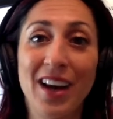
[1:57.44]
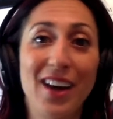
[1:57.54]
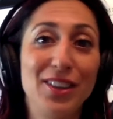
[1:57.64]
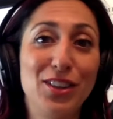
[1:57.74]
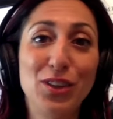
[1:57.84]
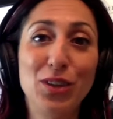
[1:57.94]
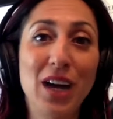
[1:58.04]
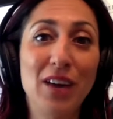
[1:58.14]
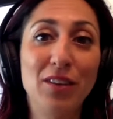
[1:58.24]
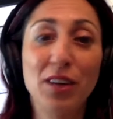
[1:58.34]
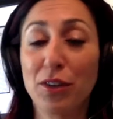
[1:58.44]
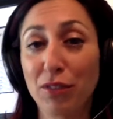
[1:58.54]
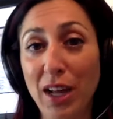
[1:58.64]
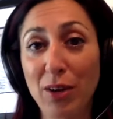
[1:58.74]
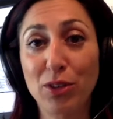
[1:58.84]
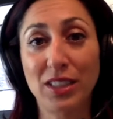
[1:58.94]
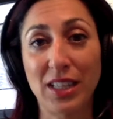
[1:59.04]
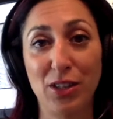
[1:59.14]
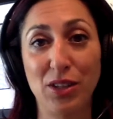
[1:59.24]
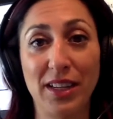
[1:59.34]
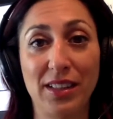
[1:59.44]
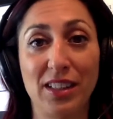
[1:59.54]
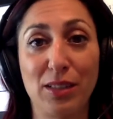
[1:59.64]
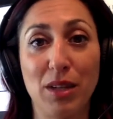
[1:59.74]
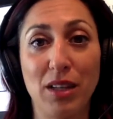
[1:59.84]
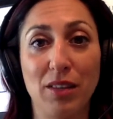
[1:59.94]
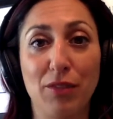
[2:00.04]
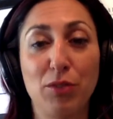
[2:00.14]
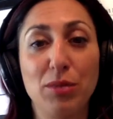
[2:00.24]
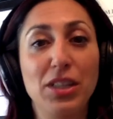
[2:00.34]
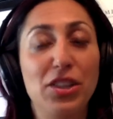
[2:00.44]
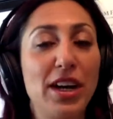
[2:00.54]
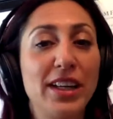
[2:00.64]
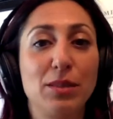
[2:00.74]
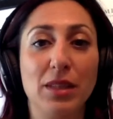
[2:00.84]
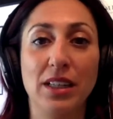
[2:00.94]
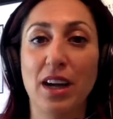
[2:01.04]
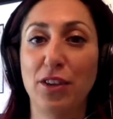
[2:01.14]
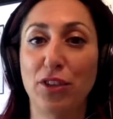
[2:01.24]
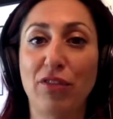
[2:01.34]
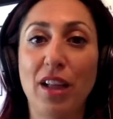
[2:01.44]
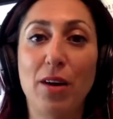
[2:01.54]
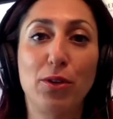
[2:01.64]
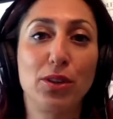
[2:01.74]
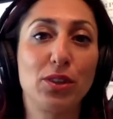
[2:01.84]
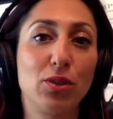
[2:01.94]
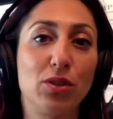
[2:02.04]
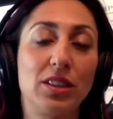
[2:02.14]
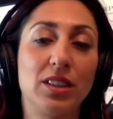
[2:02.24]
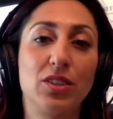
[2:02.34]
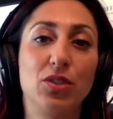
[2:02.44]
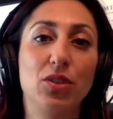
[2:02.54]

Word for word: Uh, do you have flowers that you like the smell of? For me, jasmine, either flowers or essential